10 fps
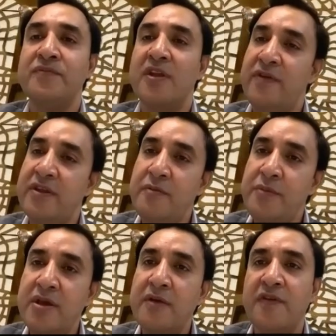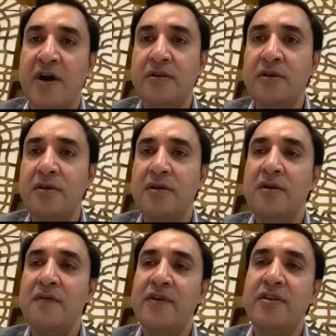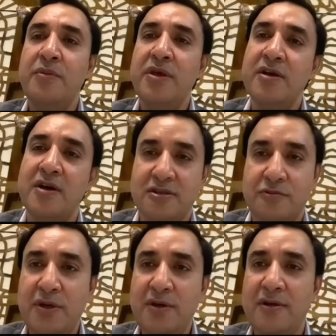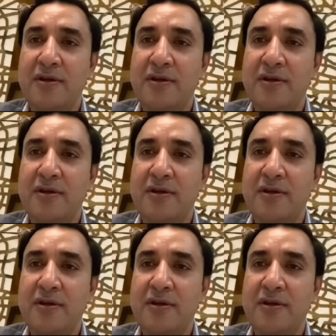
Whether being a father, whether being a husband,